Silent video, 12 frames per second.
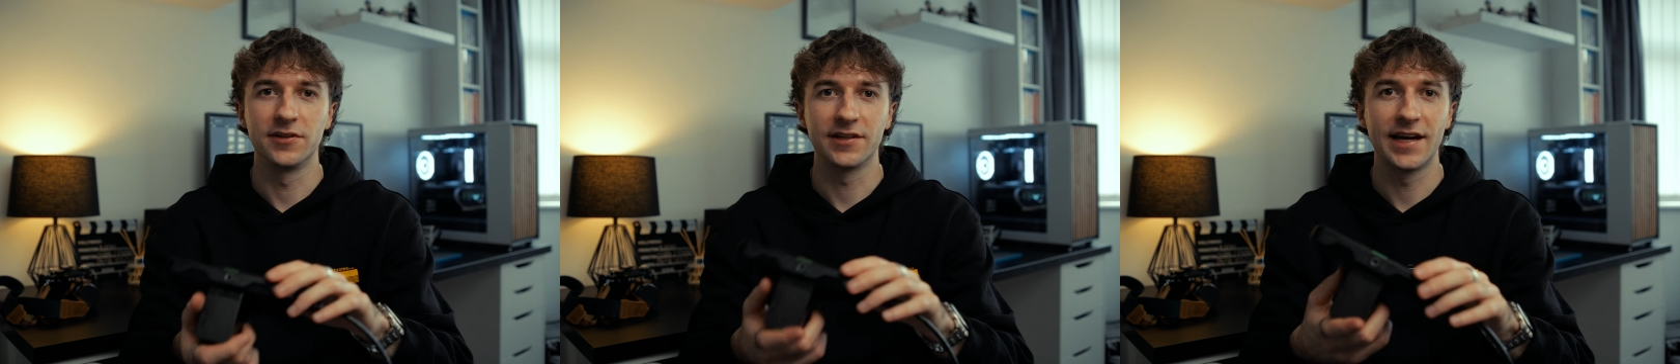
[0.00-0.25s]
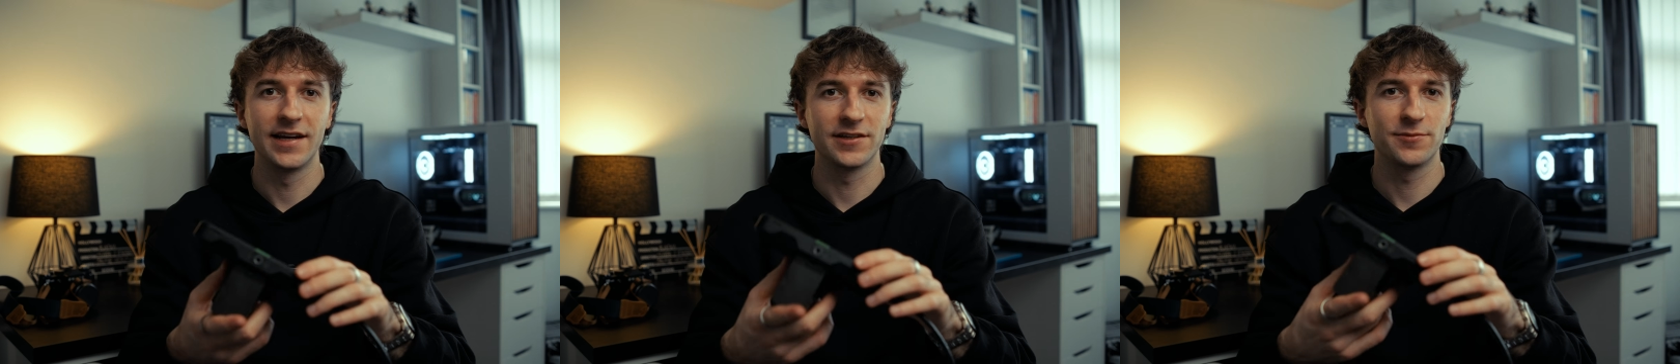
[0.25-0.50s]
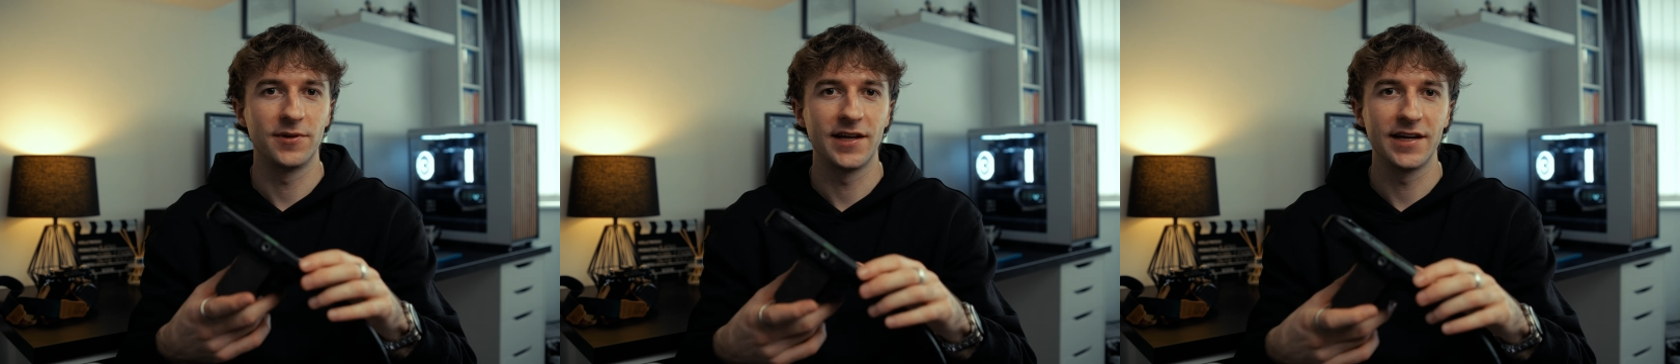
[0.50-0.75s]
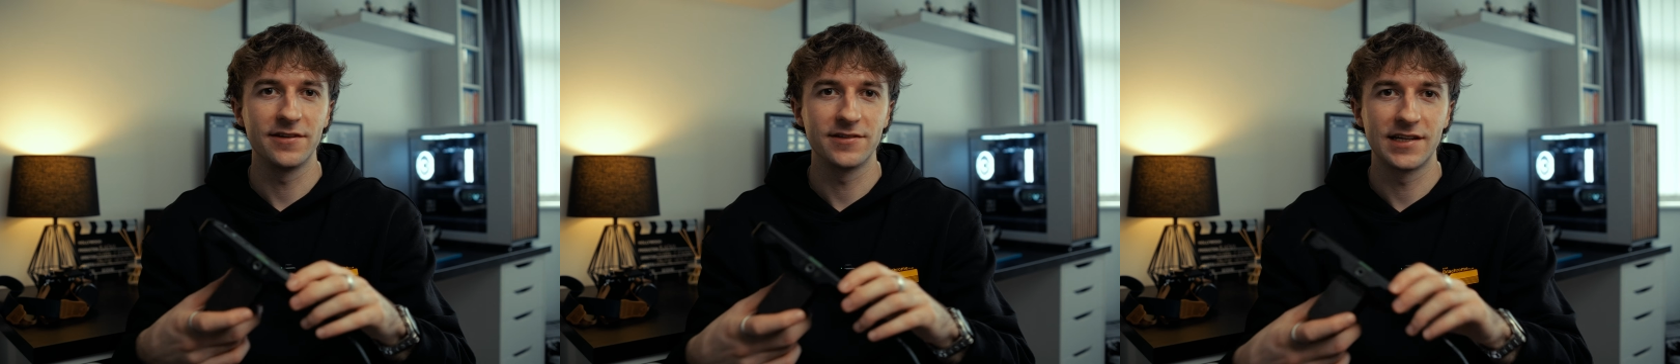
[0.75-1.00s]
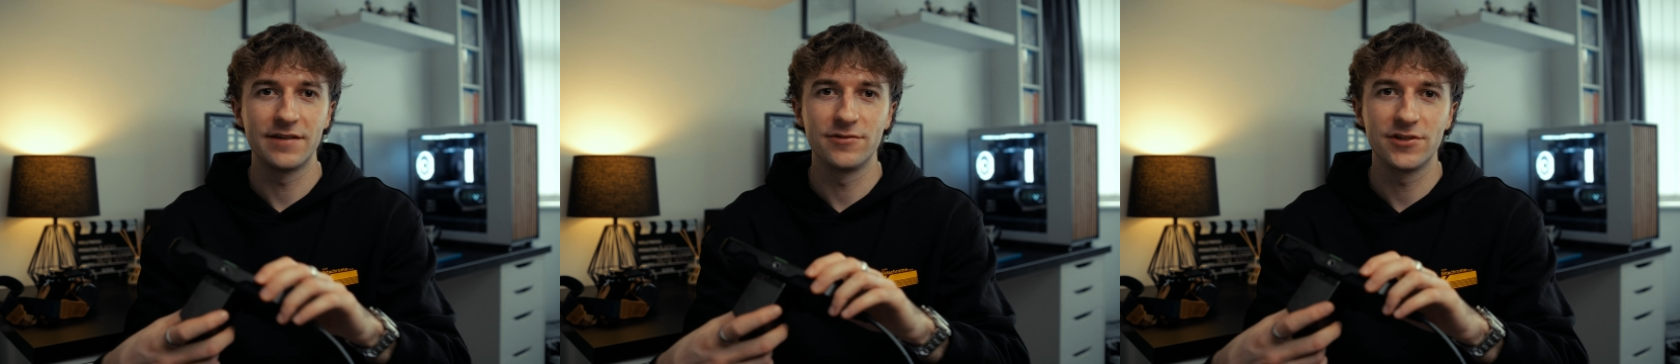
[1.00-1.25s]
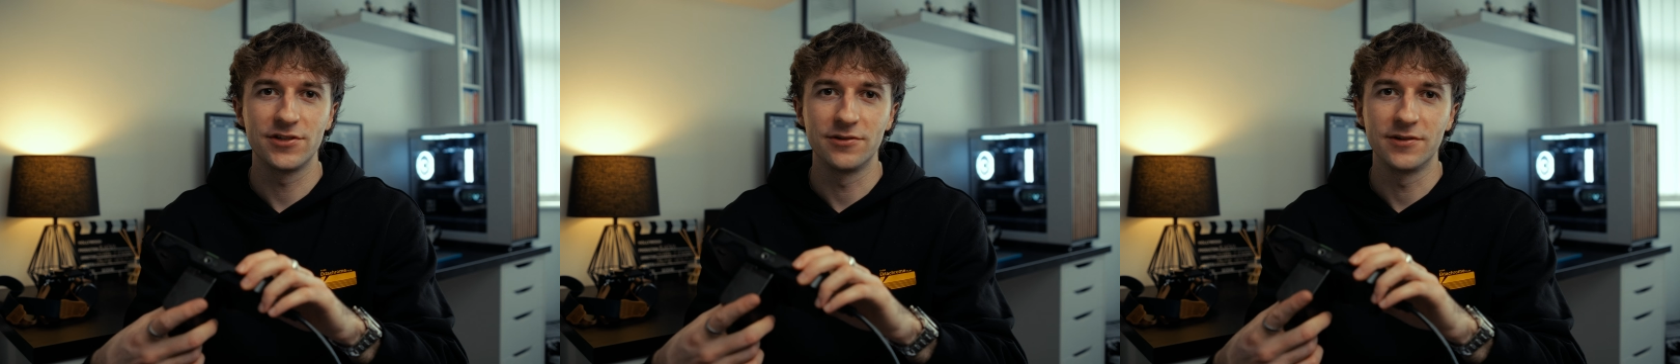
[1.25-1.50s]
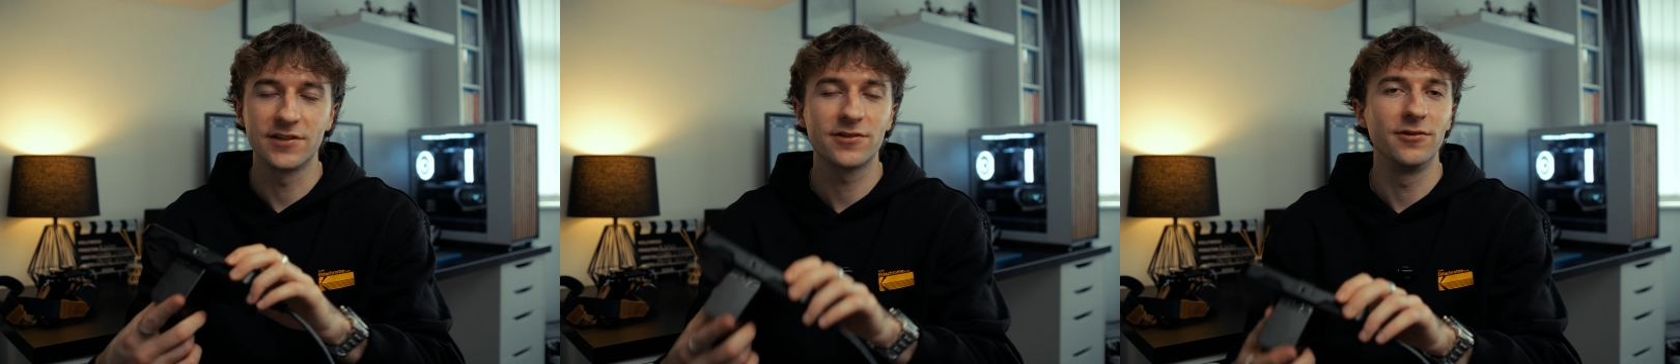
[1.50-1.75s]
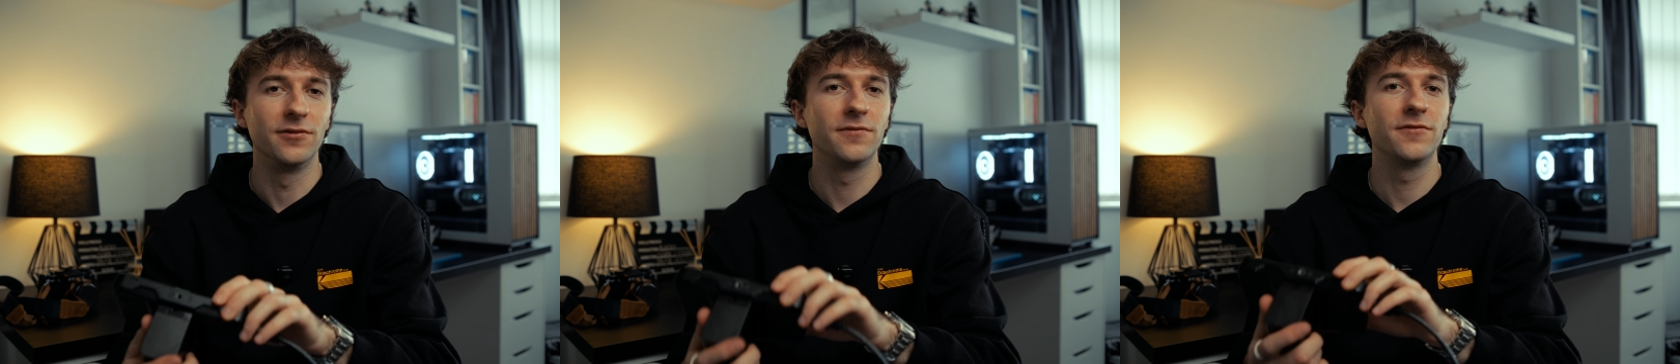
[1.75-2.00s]
Again, it's one that I use on every shoot. It's
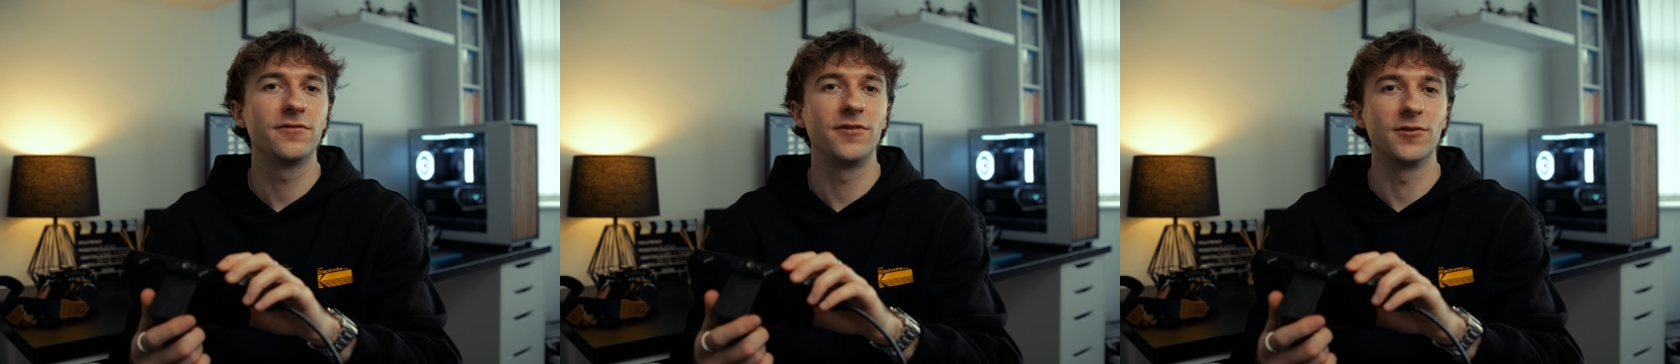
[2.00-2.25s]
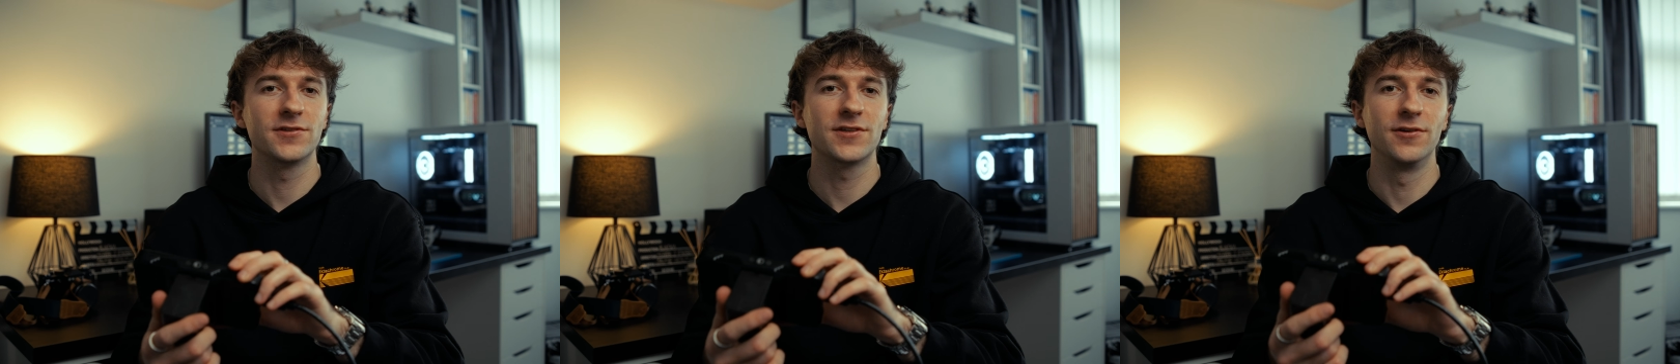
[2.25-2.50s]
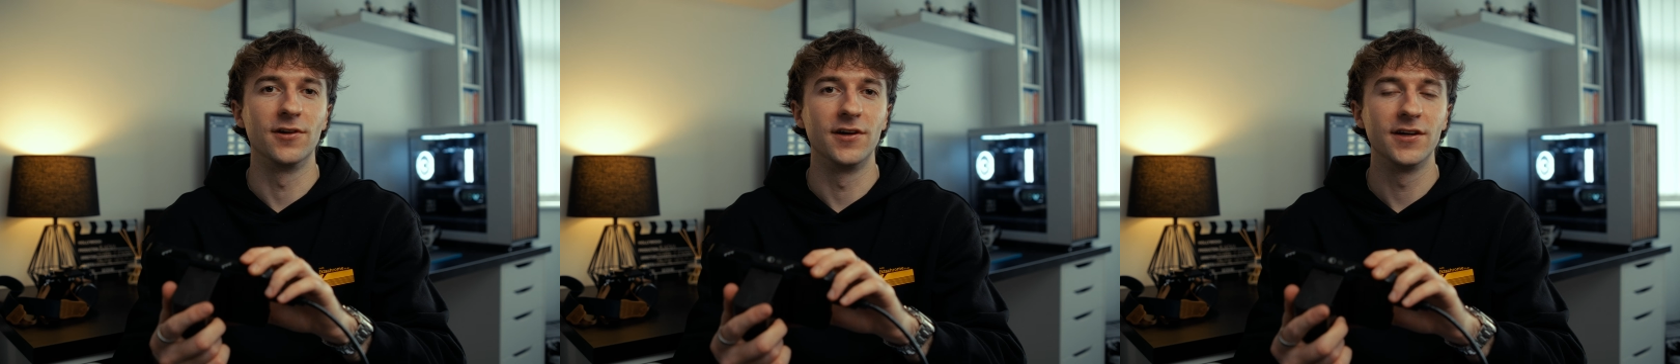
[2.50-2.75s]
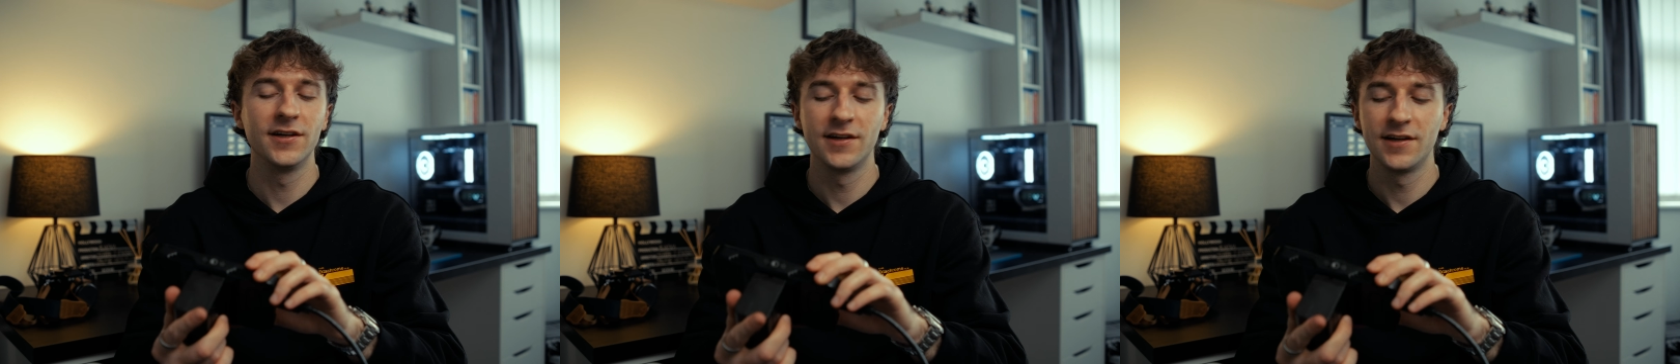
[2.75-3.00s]
called false colour,